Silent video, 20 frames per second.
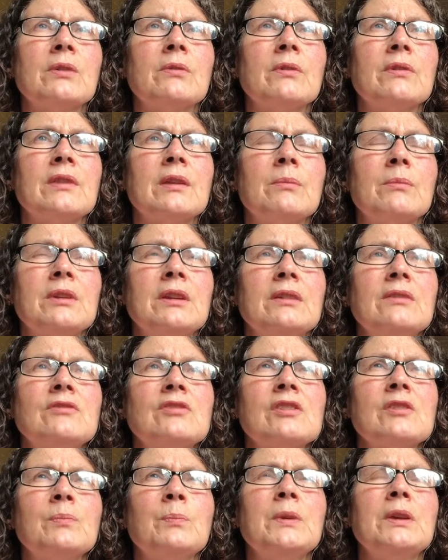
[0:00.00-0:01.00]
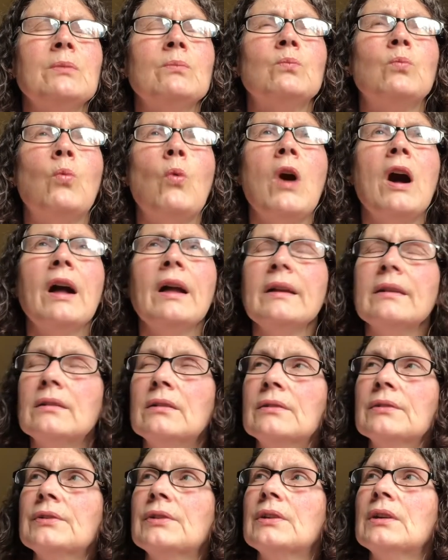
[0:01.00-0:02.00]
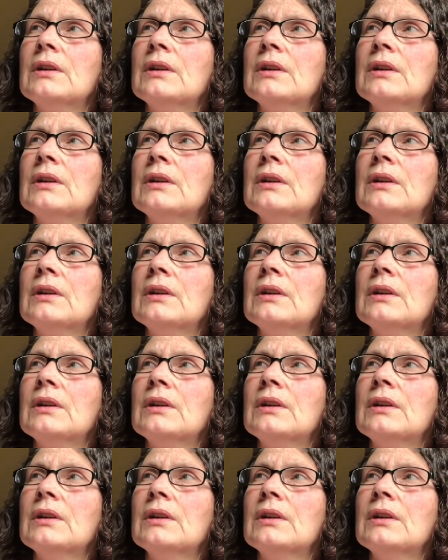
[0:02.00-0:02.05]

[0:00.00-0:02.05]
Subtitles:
with him and he'd just be wild.